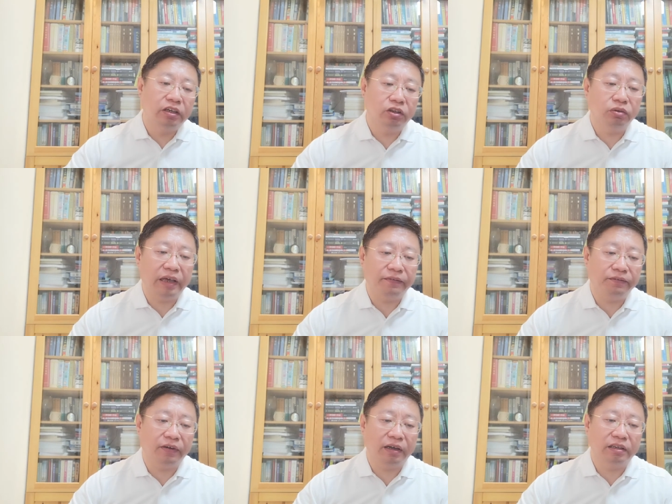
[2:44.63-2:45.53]
You can
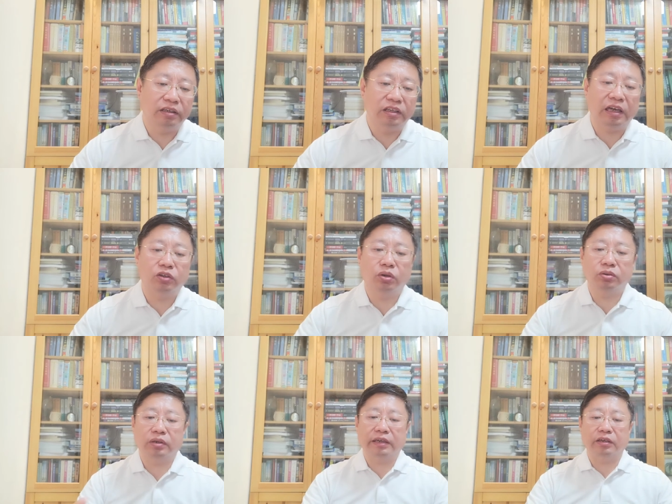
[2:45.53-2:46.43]
find
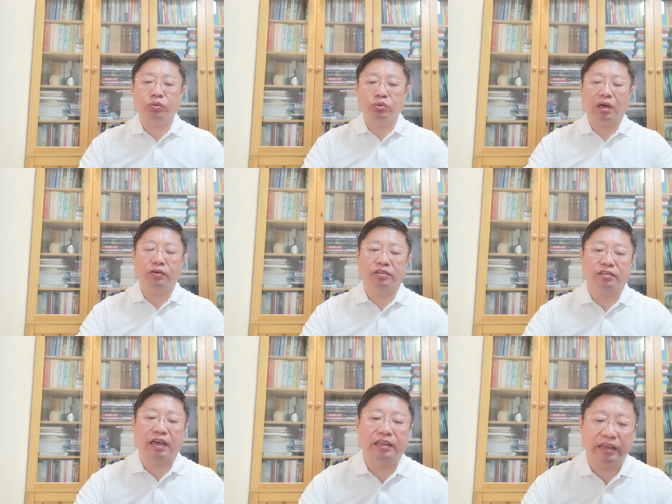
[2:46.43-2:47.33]
totally go to our
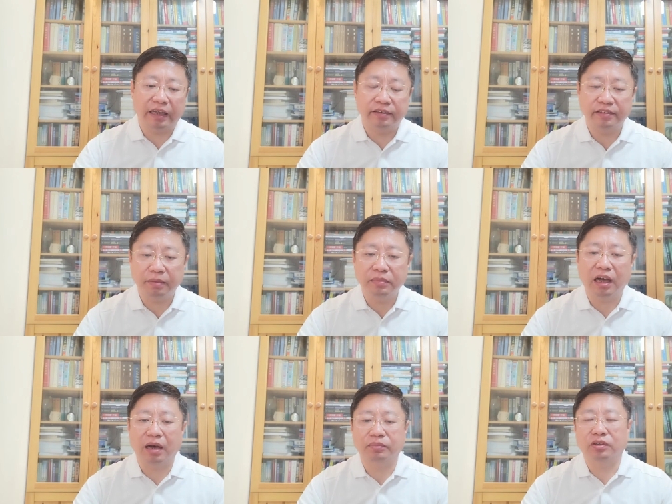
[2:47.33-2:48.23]
society, and
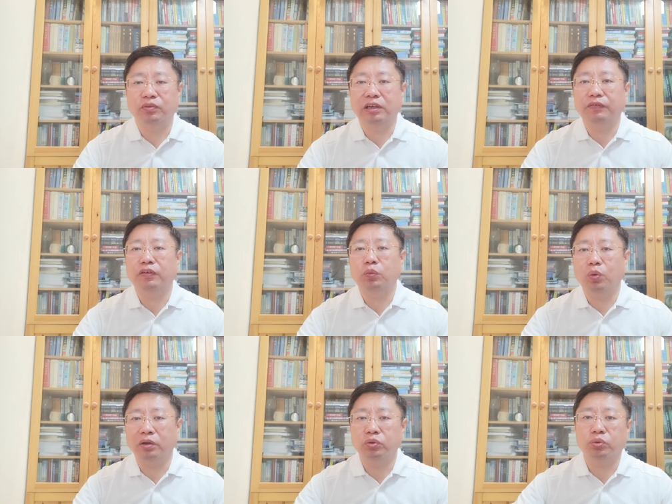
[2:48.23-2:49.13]
sometimes if we
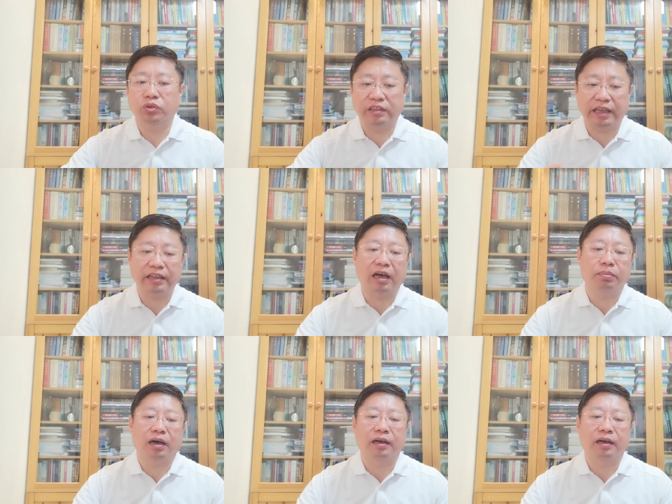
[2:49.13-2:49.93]
want to set up